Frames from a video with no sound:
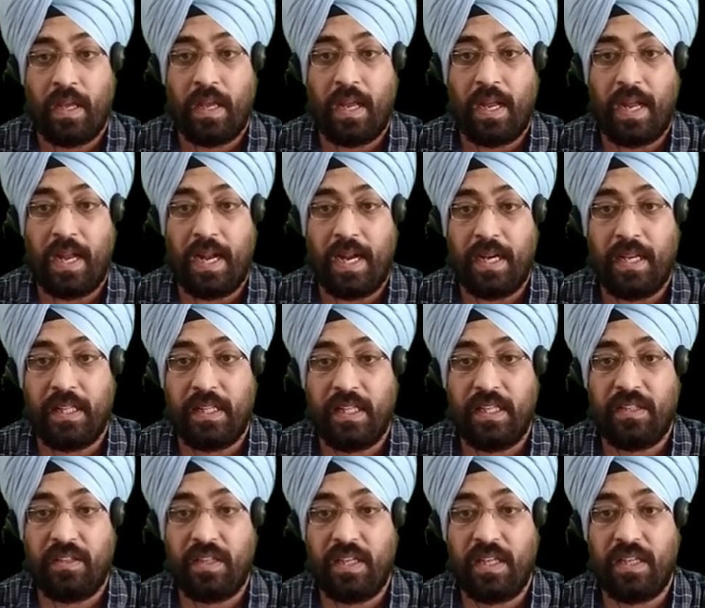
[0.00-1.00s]
and
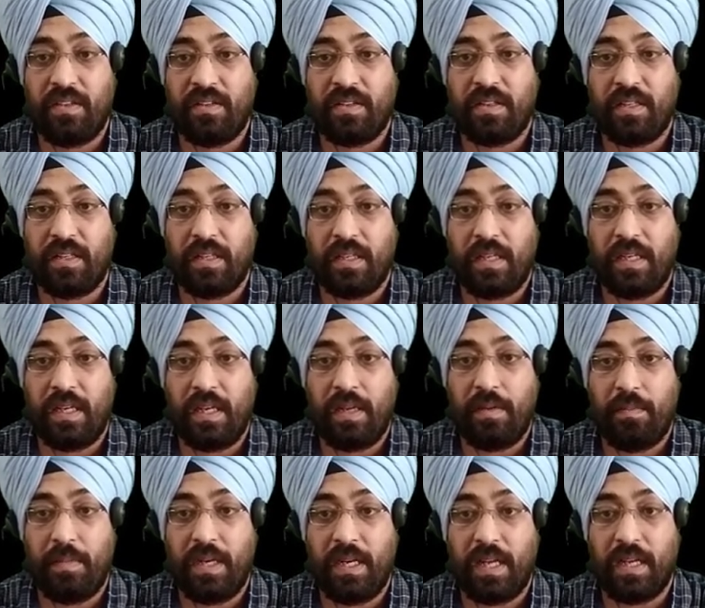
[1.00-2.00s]
this is
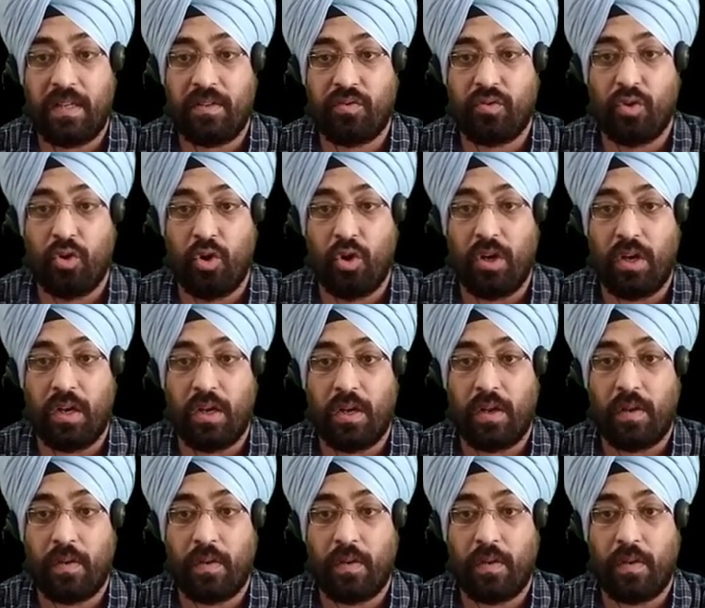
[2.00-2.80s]
imidazole.